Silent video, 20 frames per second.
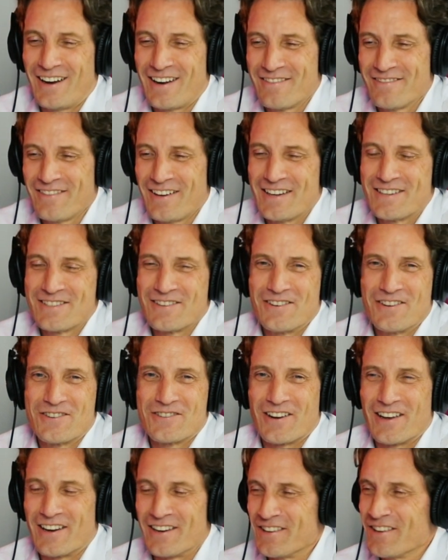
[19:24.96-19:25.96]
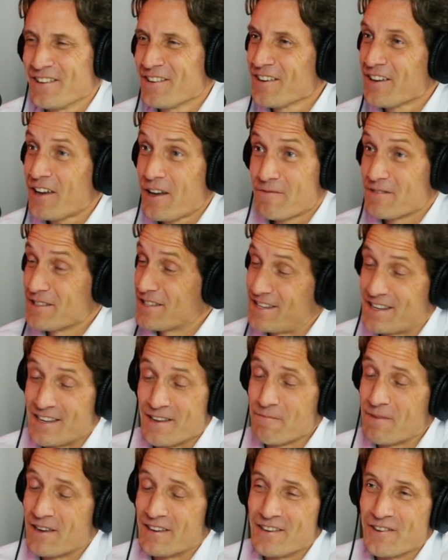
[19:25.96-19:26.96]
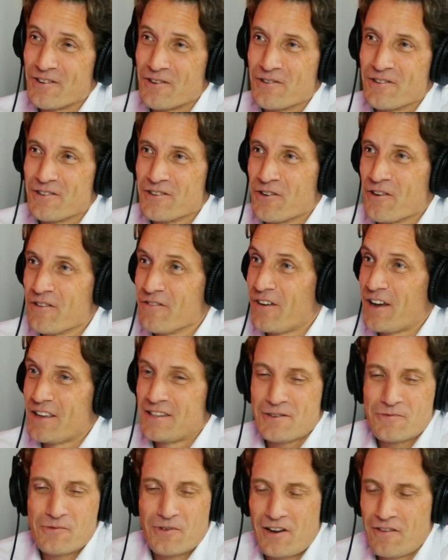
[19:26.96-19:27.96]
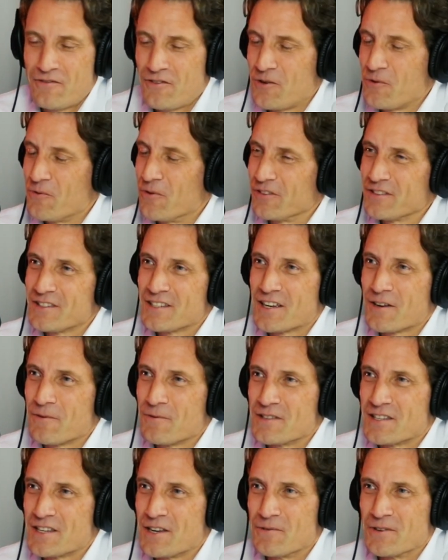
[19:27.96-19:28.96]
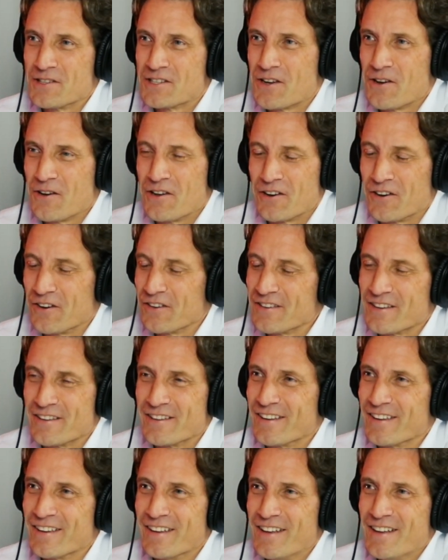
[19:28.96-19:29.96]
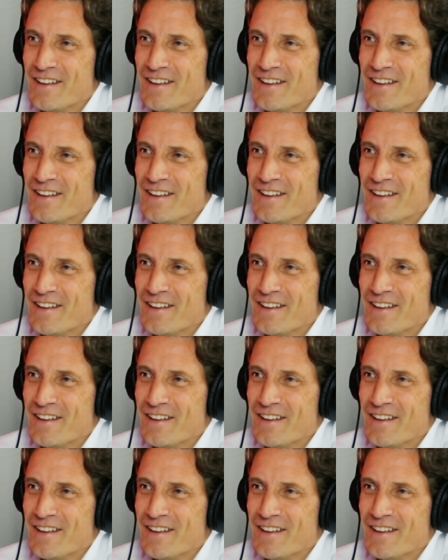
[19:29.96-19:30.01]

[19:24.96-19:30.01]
I'll invite you in a training. You can come and see. I mean, you're invited whenever you want to come and see what's going on and